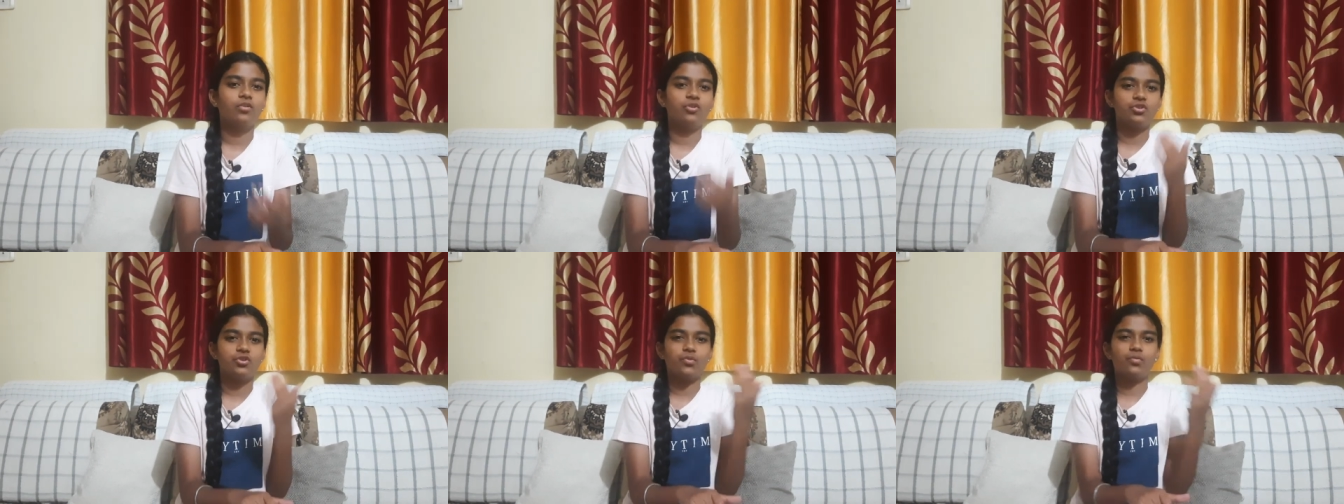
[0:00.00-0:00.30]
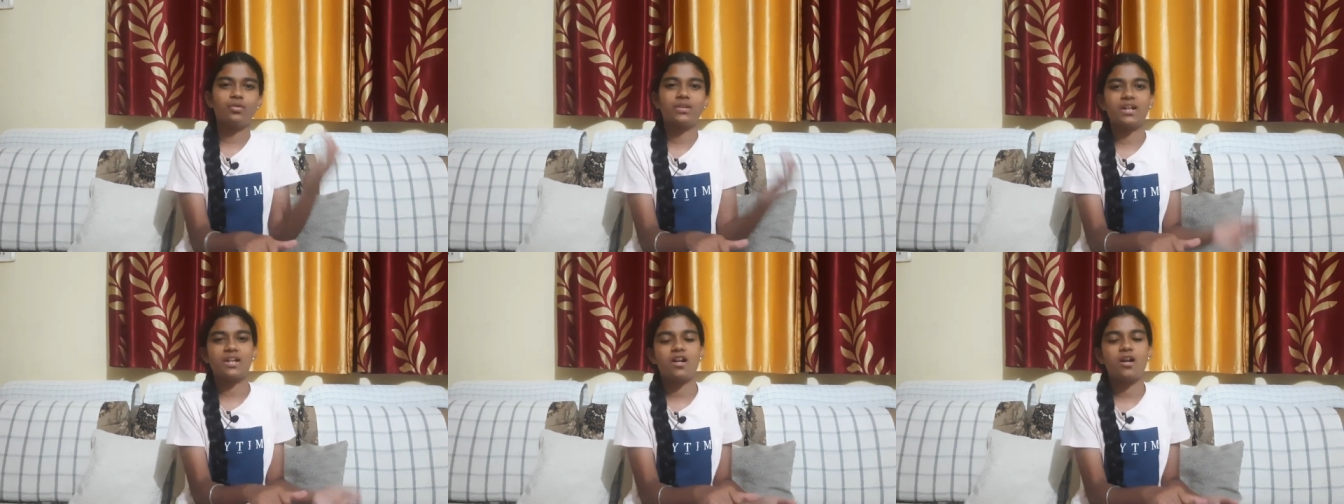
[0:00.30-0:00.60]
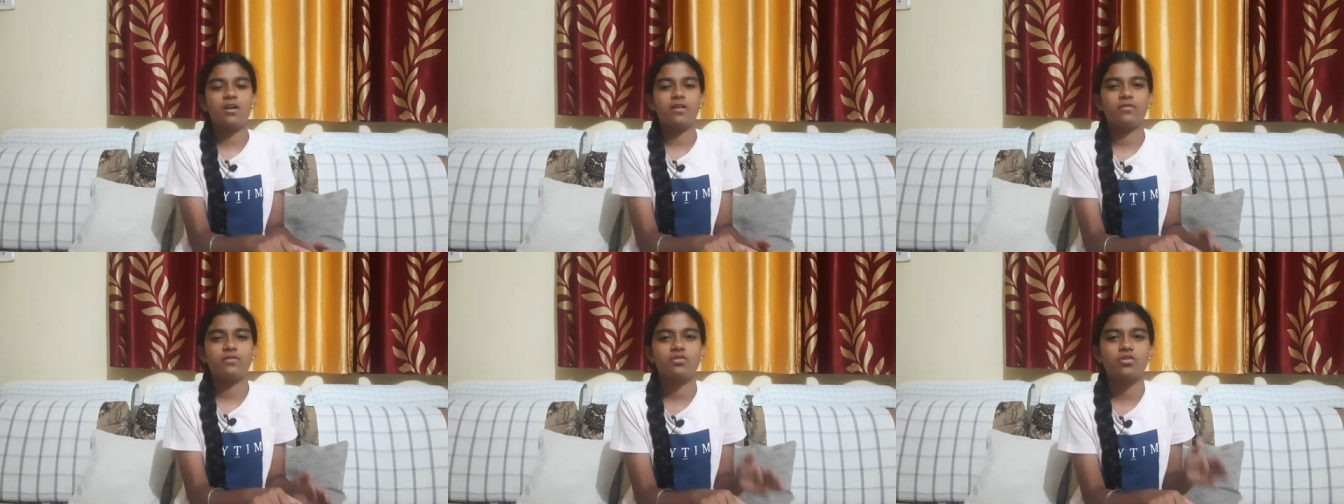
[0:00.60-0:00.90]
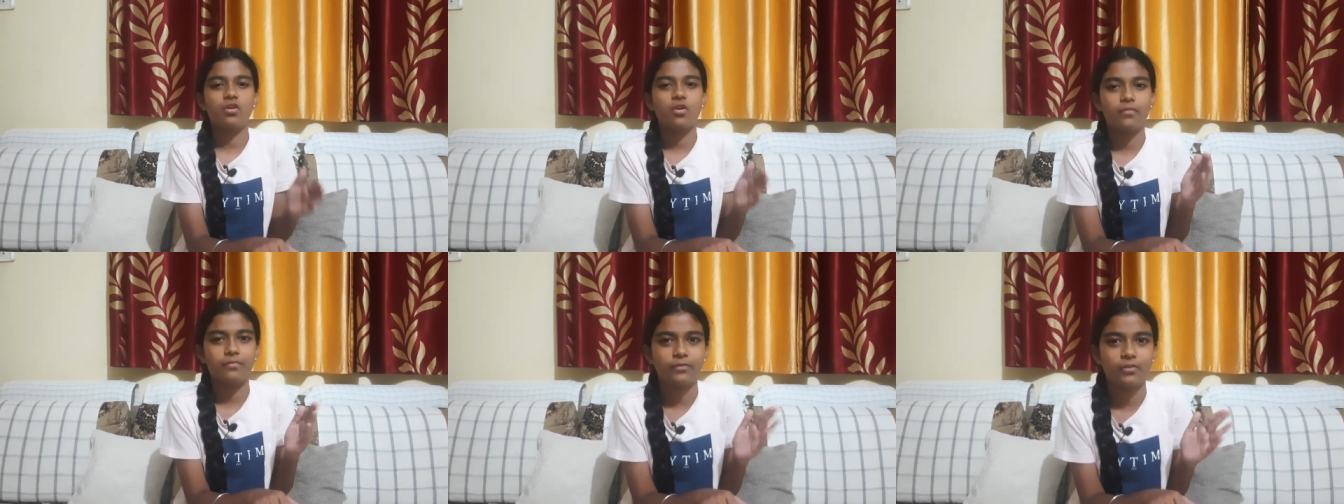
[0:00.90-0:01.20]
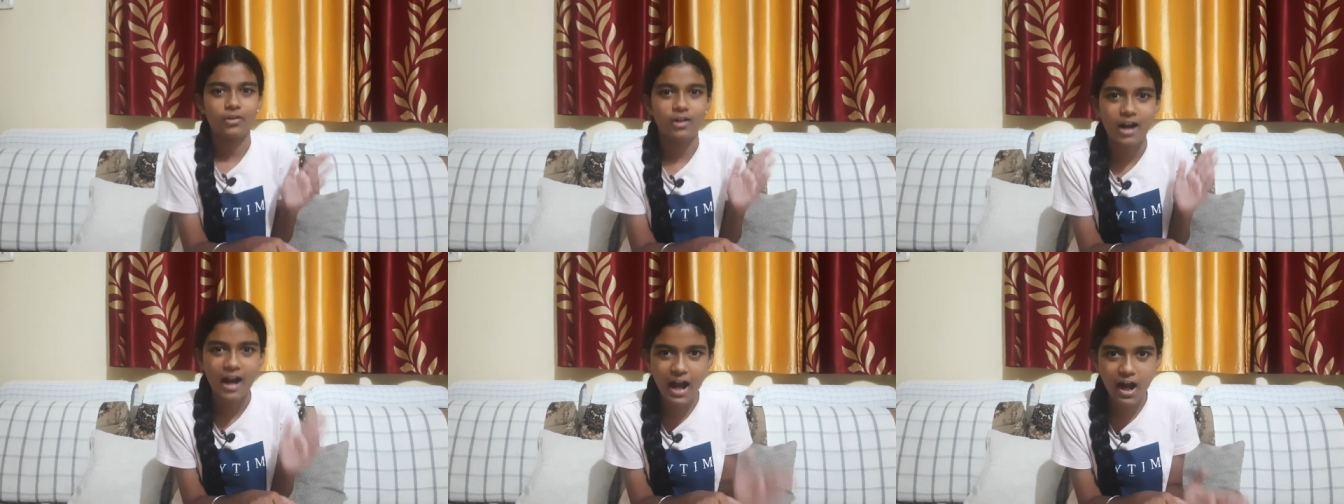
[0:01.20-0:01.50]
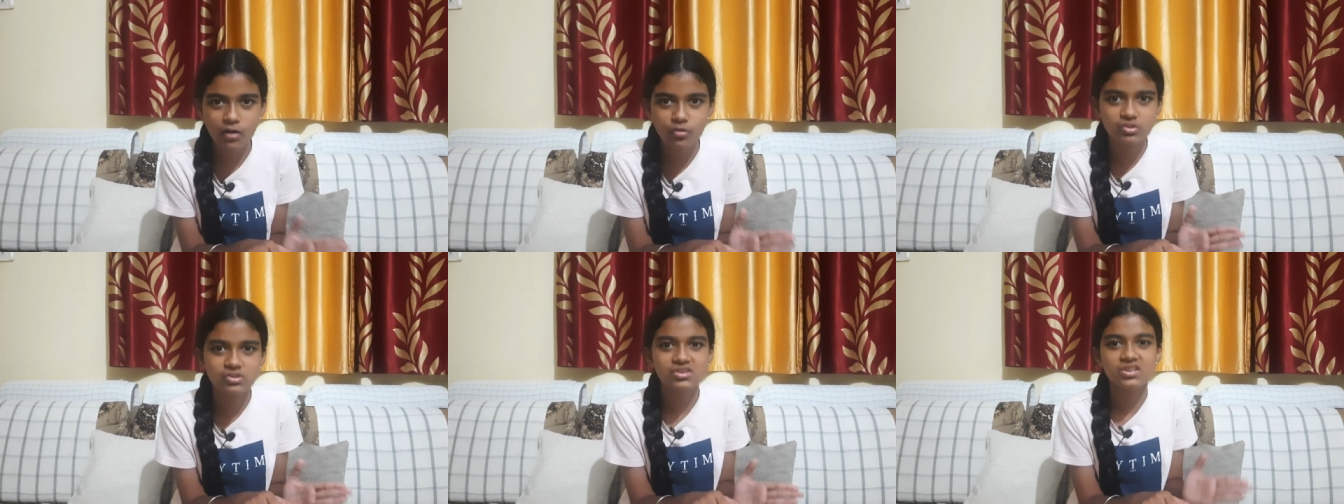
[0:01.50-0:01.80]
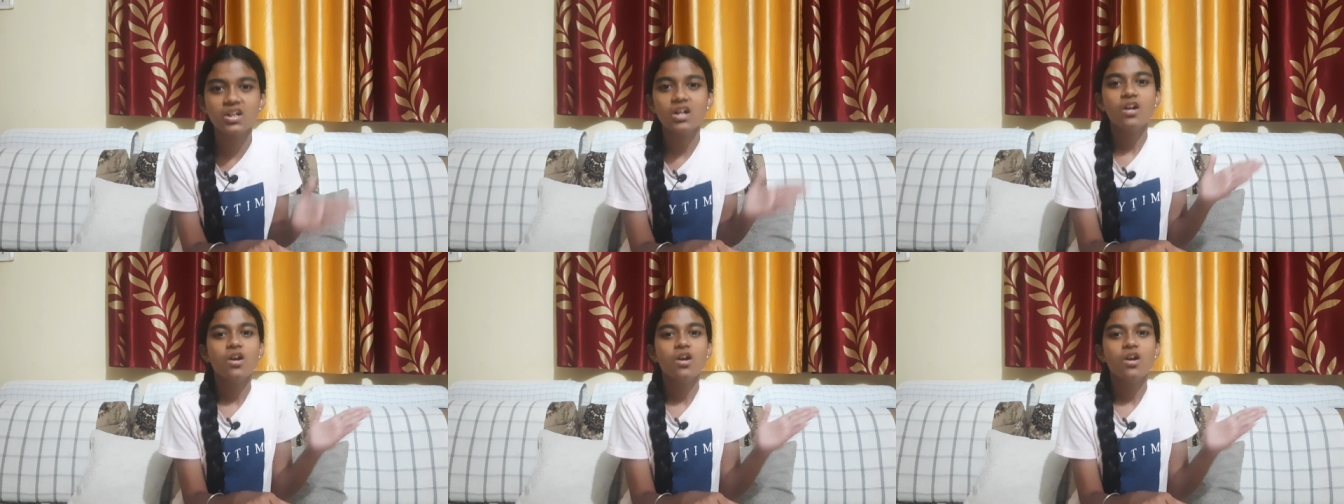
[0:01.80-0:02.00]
or don't get out of your house.